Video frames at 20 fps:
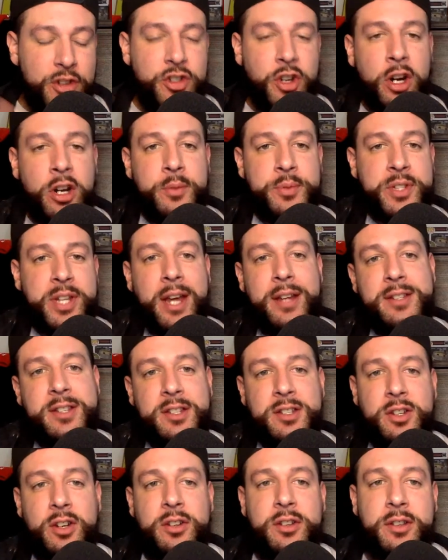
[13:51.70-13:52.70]

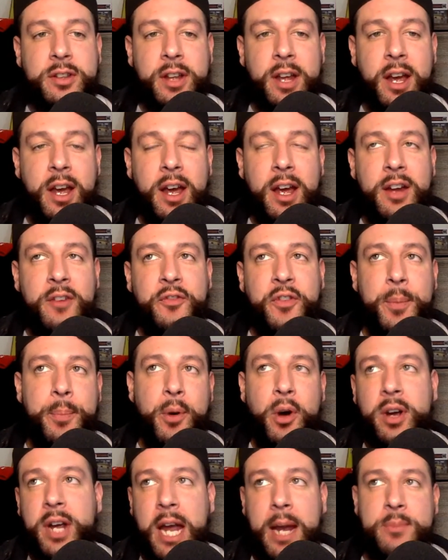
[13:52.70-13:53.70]
circumstances are in
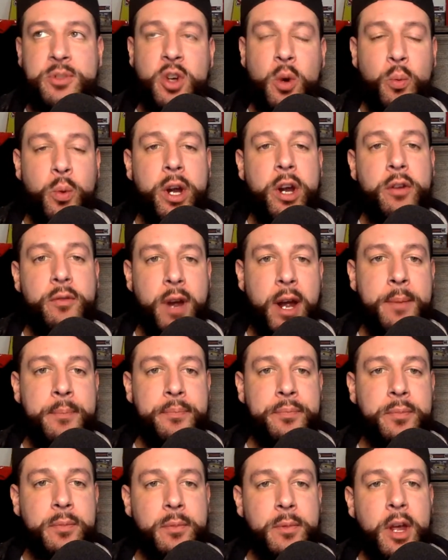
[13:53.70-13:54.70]
football games are weird, right?
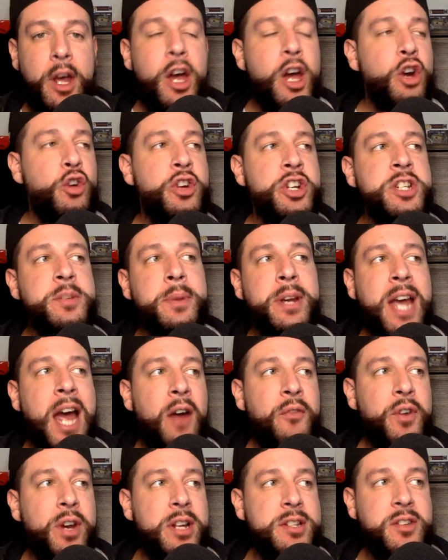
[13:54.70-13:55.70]
Christian
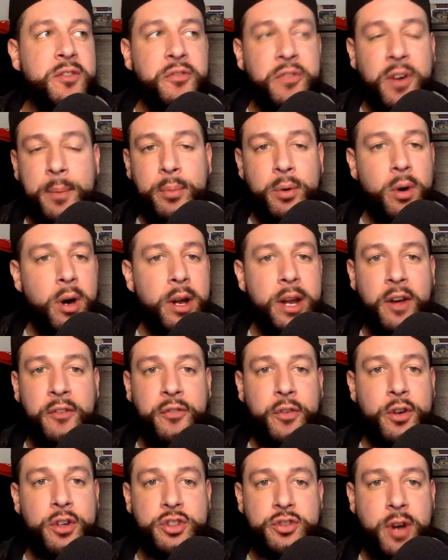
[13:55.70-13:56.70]
McCaffrey doesn't fumble on
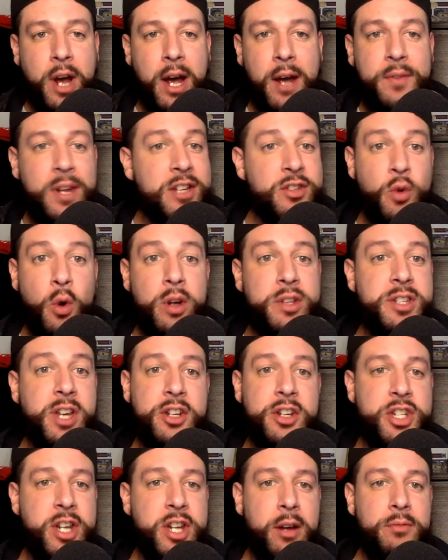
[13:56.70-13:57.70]
that first drive. They score a
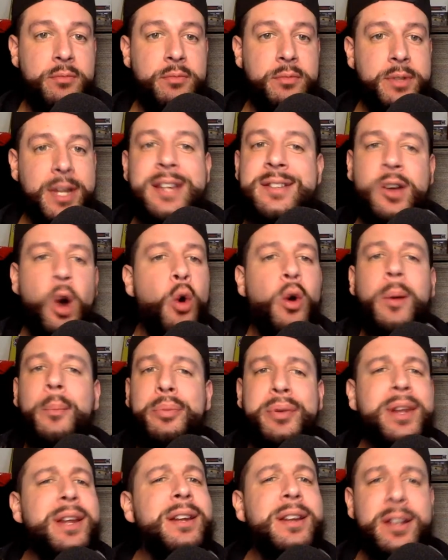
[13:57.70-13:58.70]
touchdown. Things go
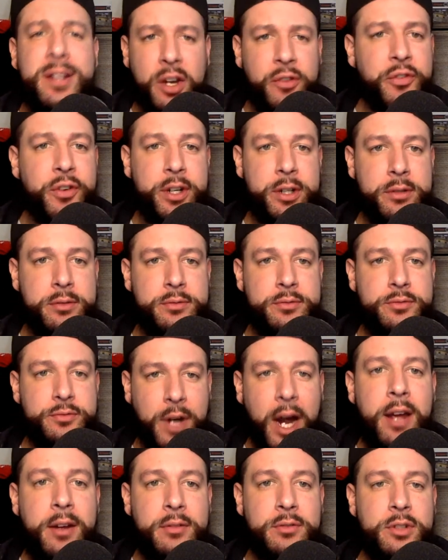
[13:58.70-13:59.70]
completely different,
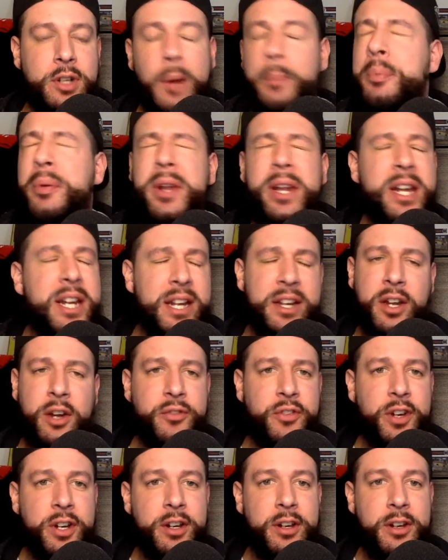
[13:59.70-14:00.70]
right? Completely
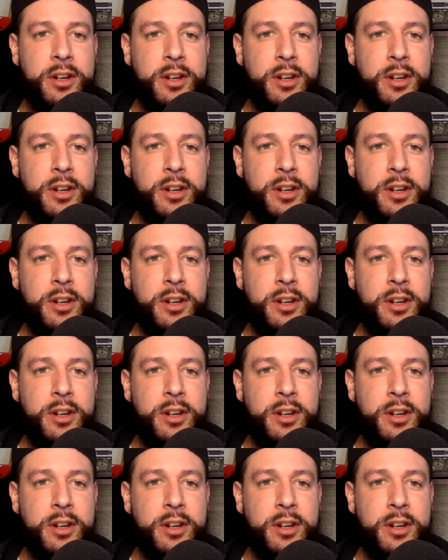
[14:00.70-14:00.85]
different.